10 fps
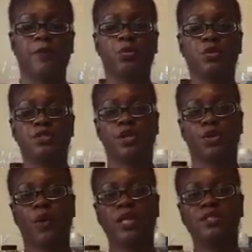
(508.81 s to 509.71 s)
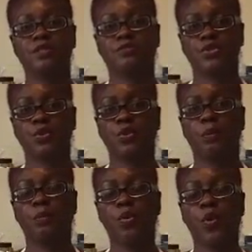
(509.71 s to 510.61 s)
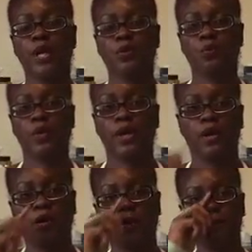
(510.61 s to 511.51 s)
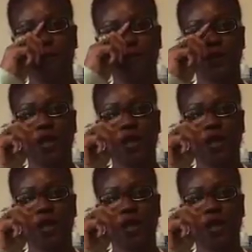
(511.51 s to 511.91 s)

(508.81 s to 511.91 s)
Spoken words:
It was aggressive to a point where